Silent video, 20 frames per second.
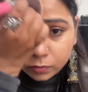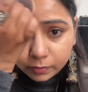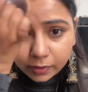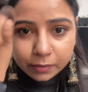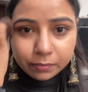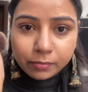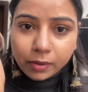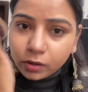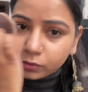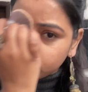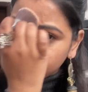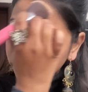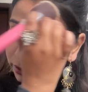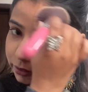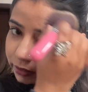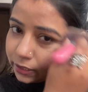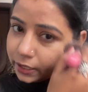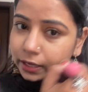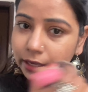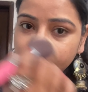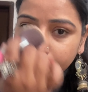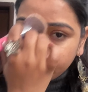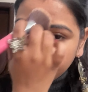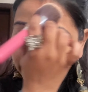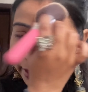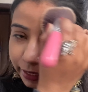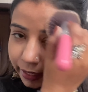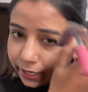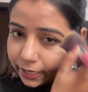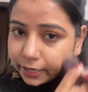mouth area
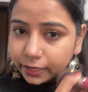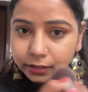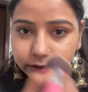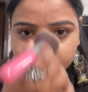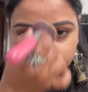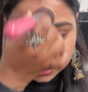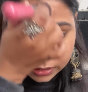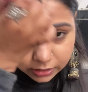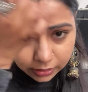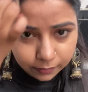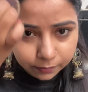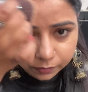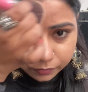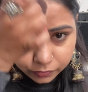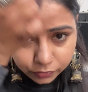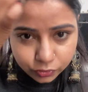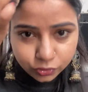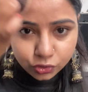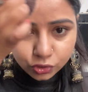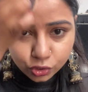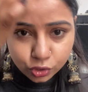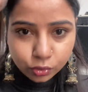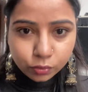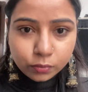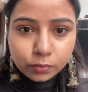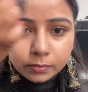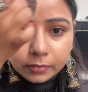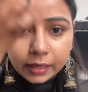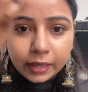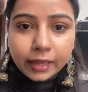and some to
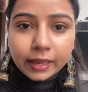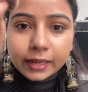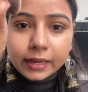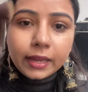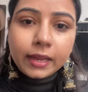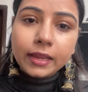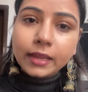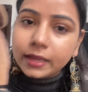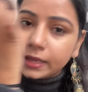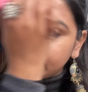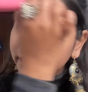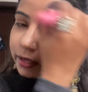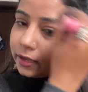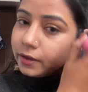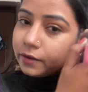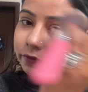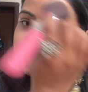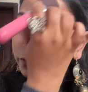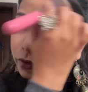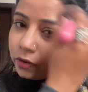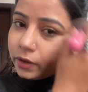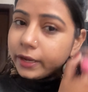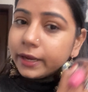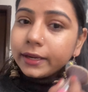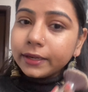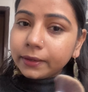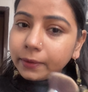my forehead.